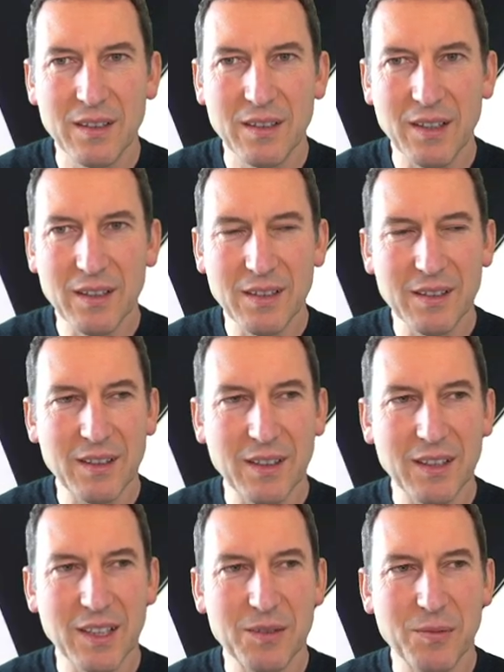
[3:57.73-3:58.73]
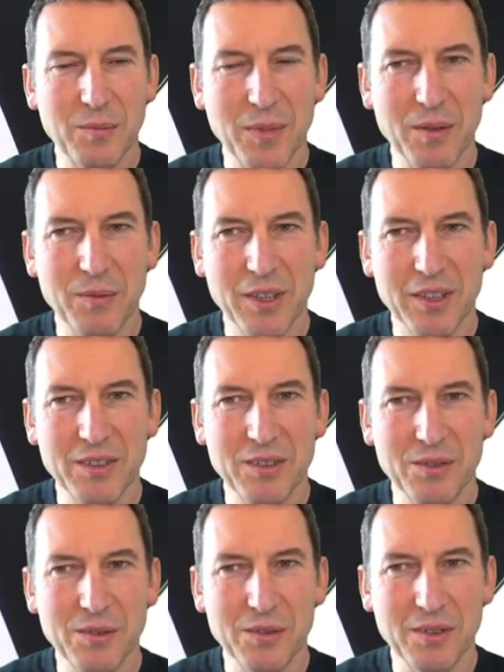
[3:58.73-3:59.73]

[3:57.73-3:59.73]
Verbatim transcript: The other thing that we may want to do